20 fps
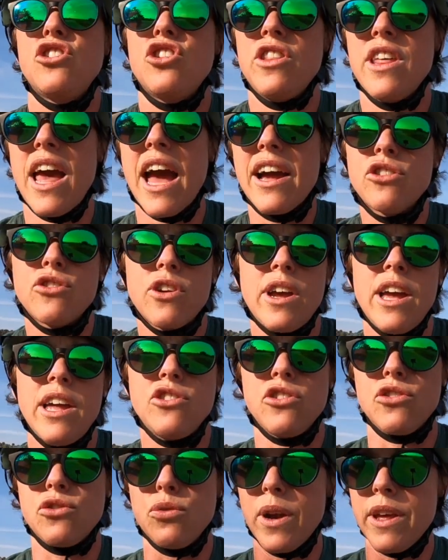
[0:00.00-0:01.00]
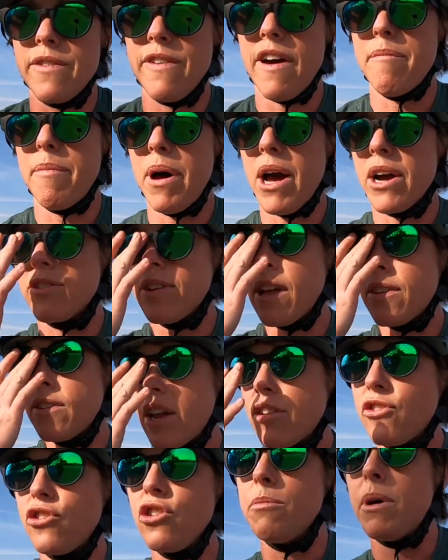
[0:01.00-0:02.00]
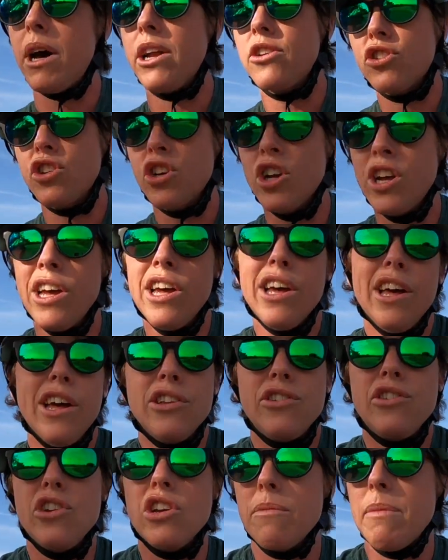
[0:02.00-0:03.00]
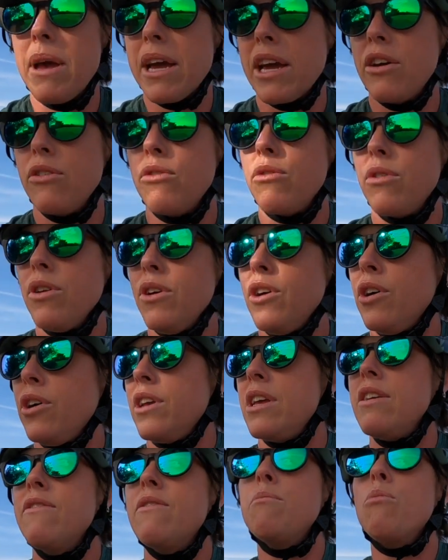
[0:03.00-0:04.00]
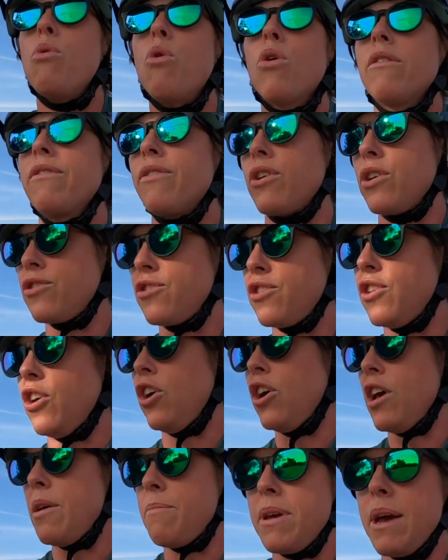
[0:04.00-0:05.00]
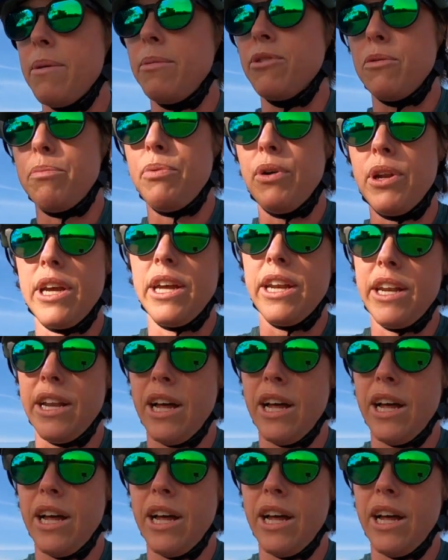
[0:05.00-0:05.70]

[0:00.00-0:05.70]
extra hitch is 25 bucks. That's not too much. So you can make it even more versatile and be able to put it,